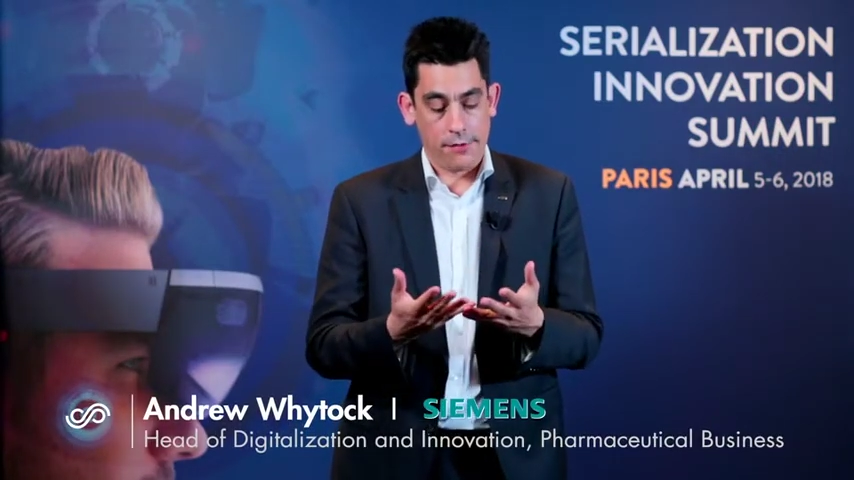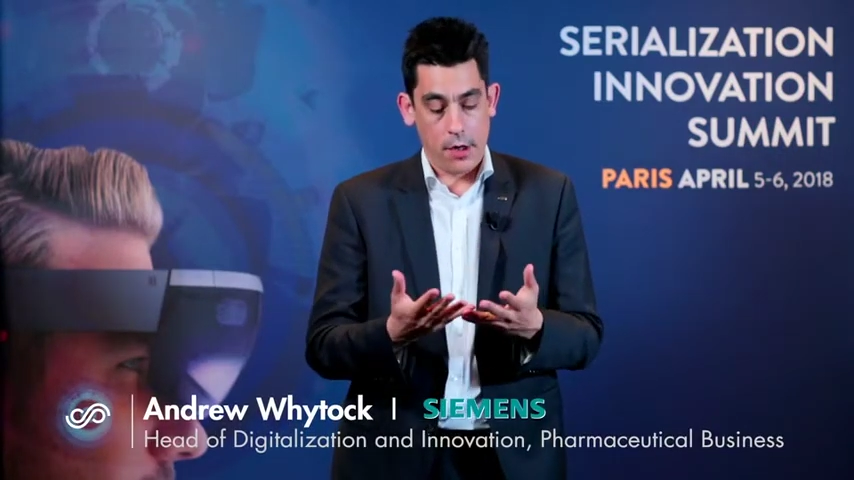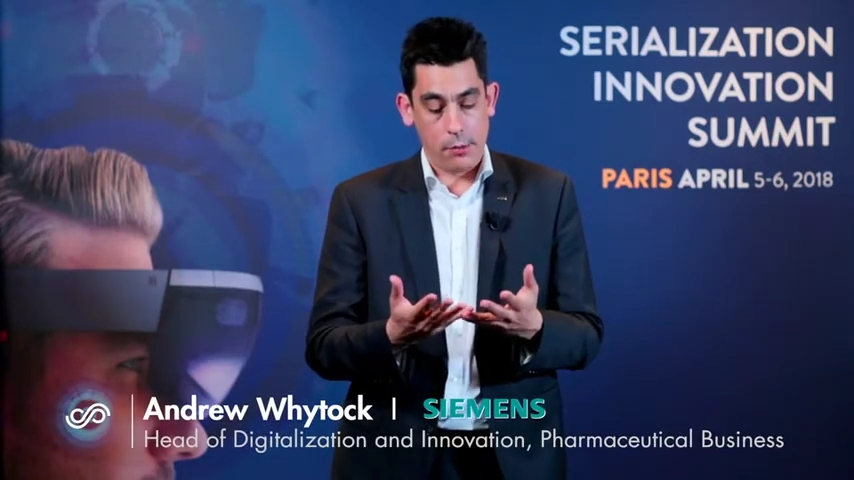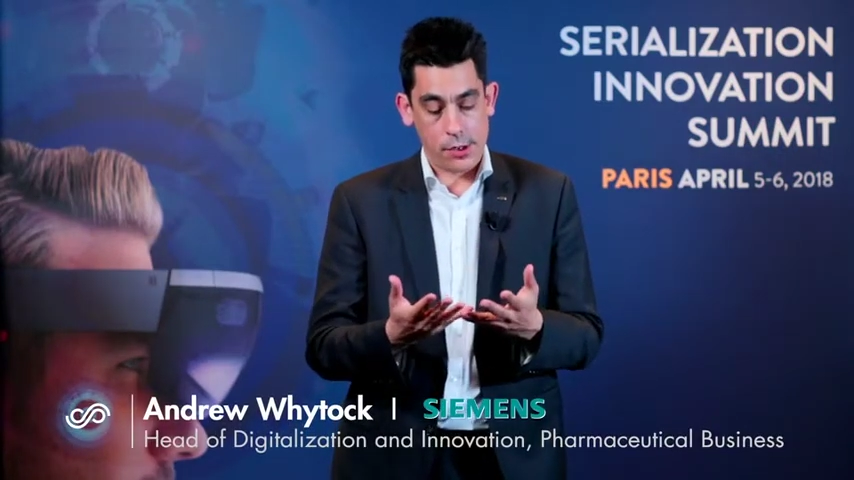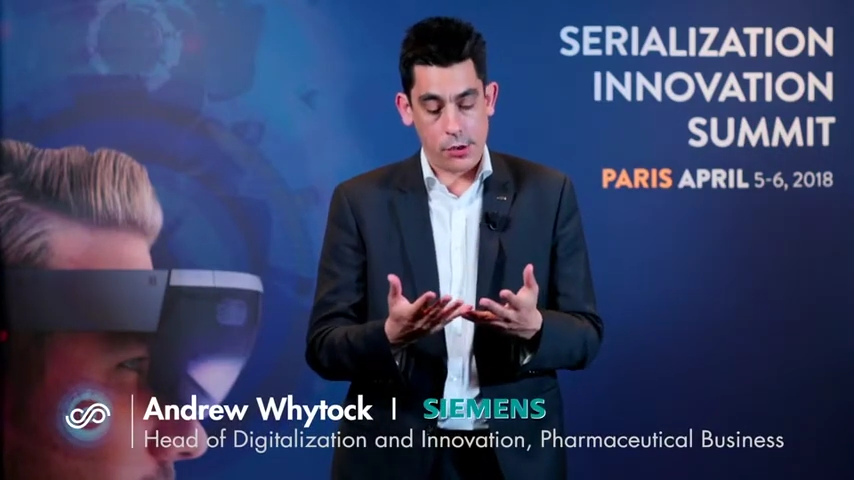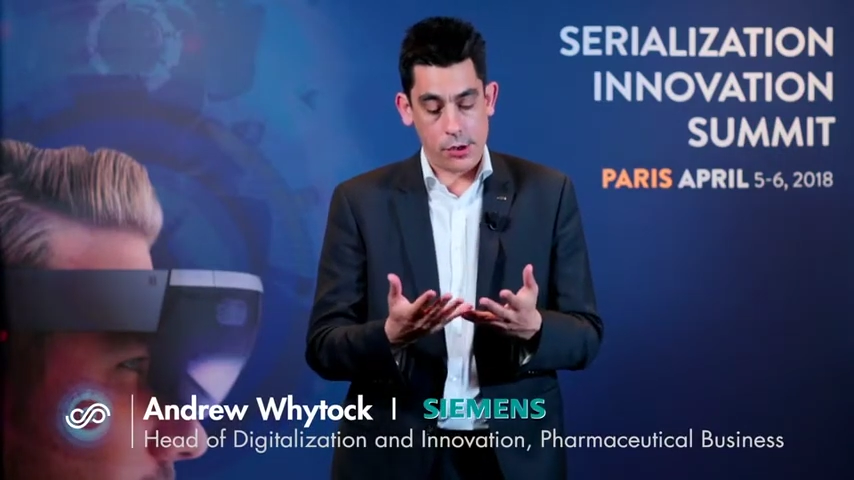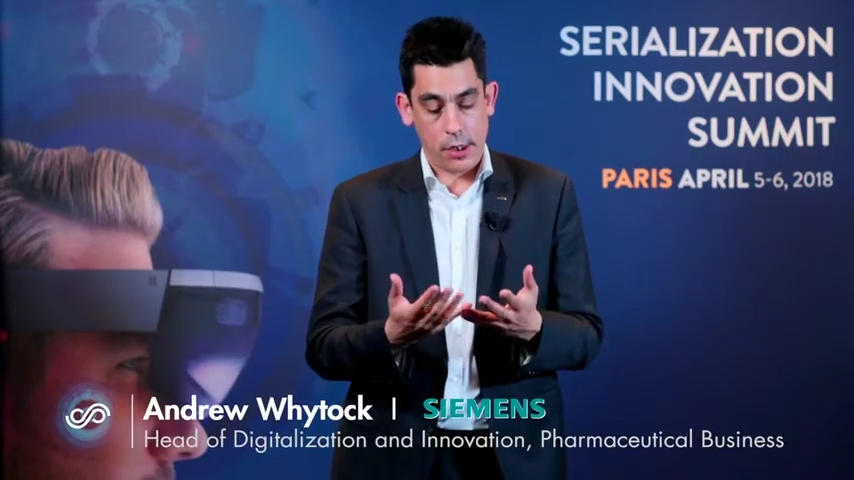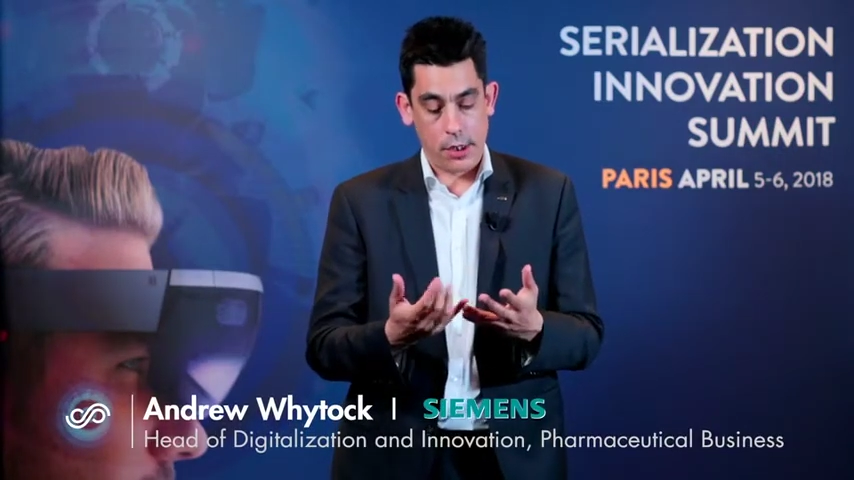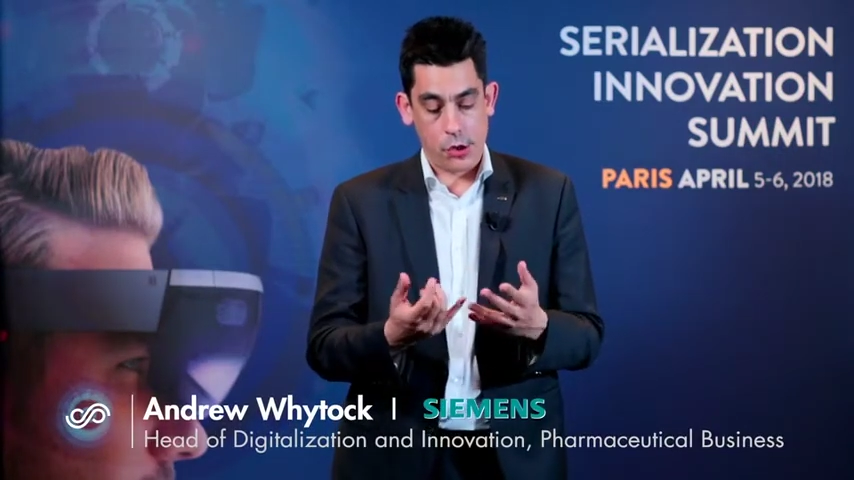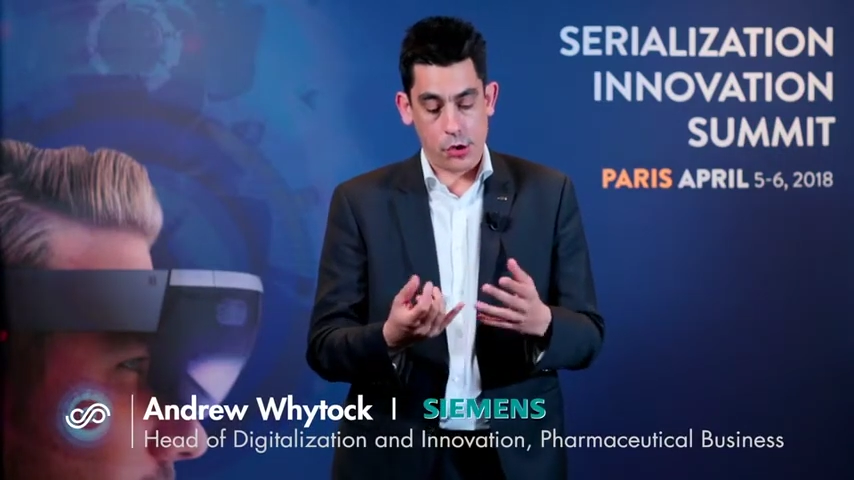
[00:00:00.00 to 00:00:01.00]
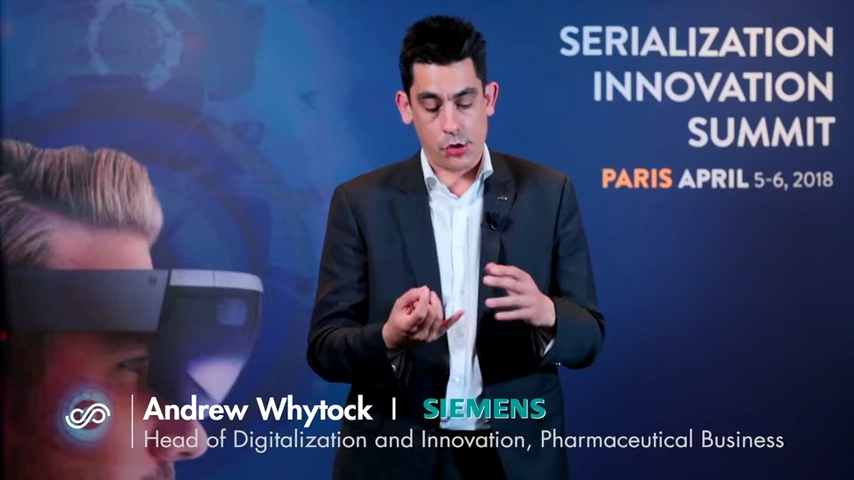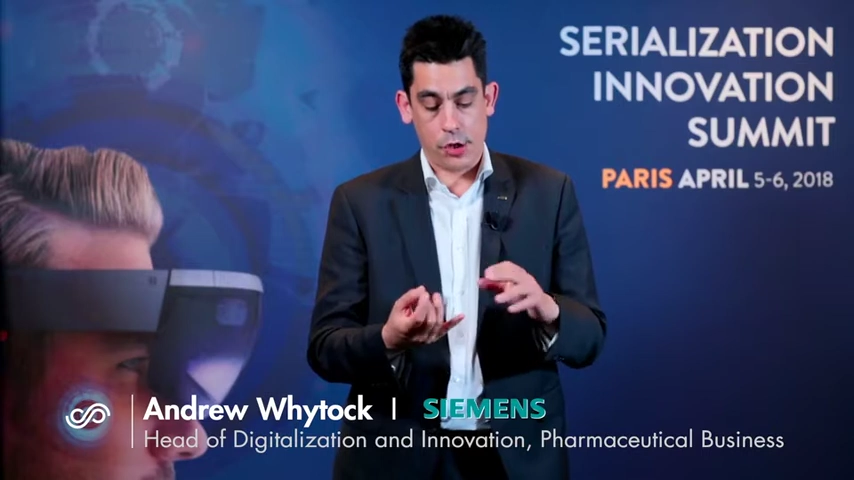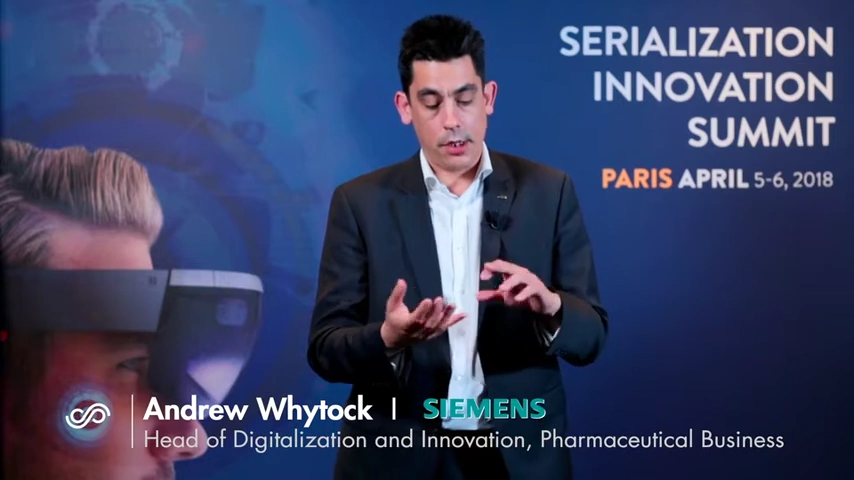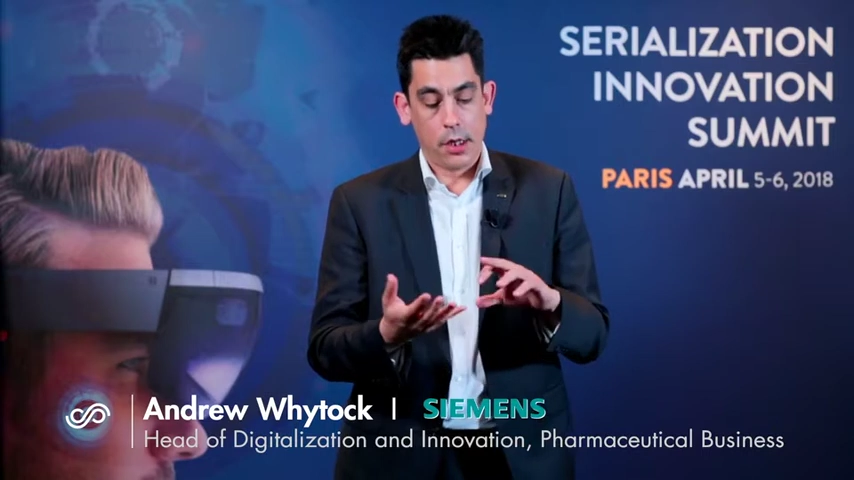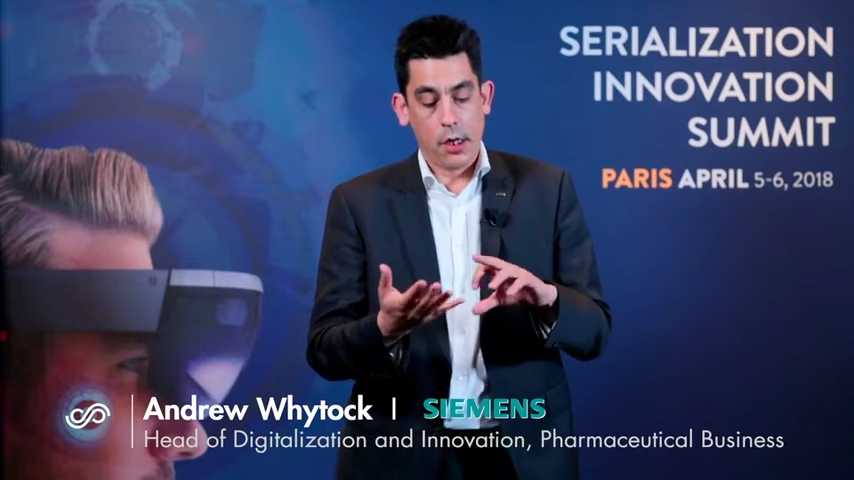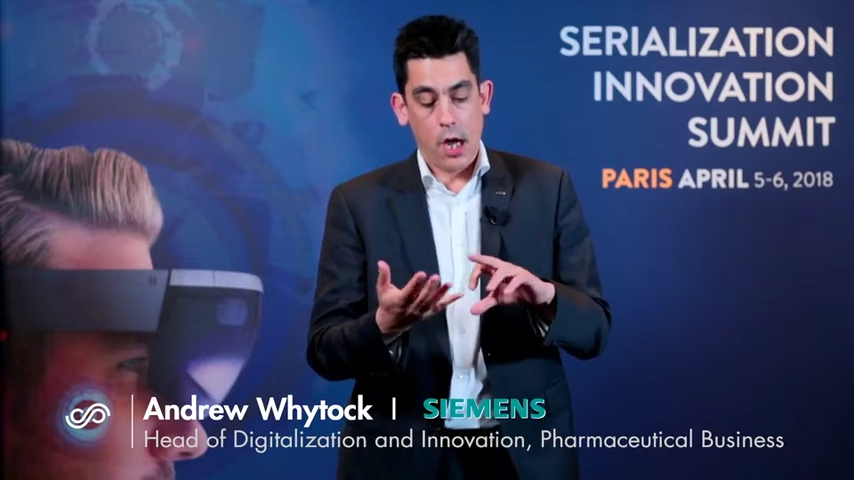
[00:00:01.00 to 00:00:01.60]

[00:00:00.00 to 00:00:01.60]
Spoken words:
pharmaceutical industry